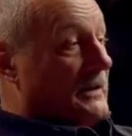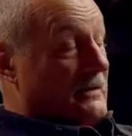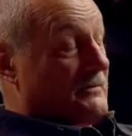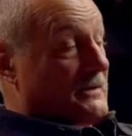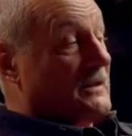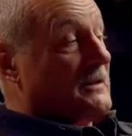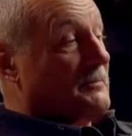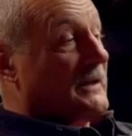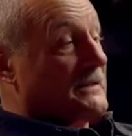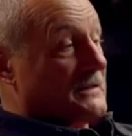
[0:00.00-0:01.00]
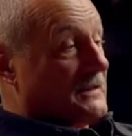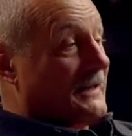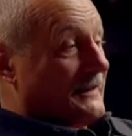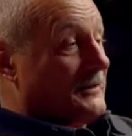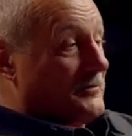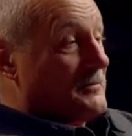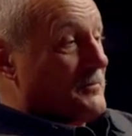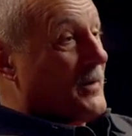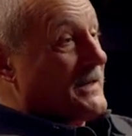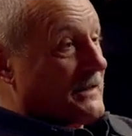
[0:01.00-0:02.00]
pla certainly places like Le Groupe
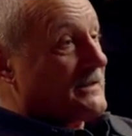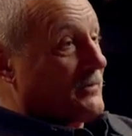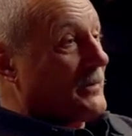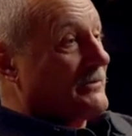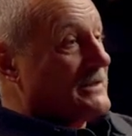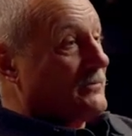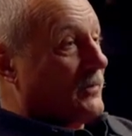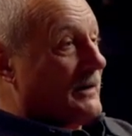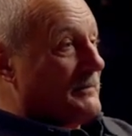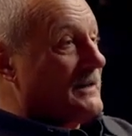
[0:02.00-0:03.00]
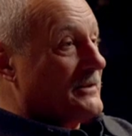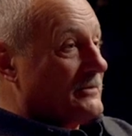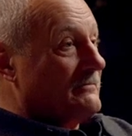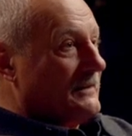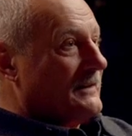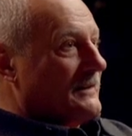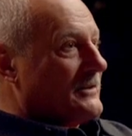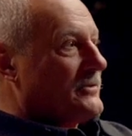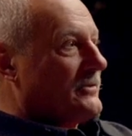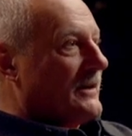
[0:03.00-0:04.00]
Ouest. that's one reason why I'm here to
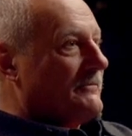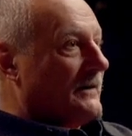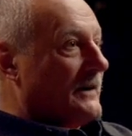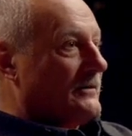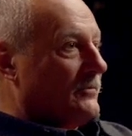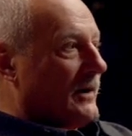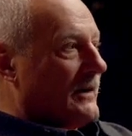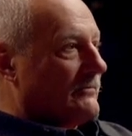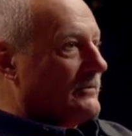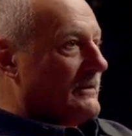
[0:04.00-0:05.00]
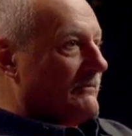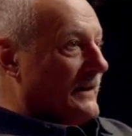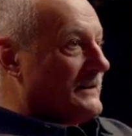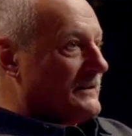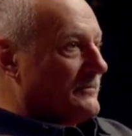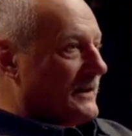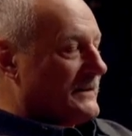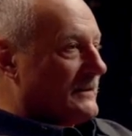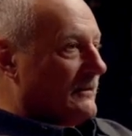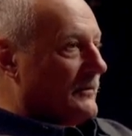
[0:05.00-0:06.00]
try and find a way of reinventing
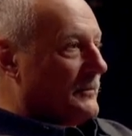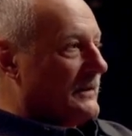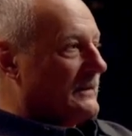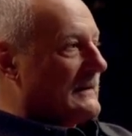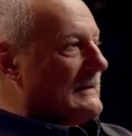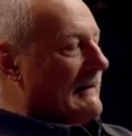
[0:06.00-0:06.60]
myself a bit.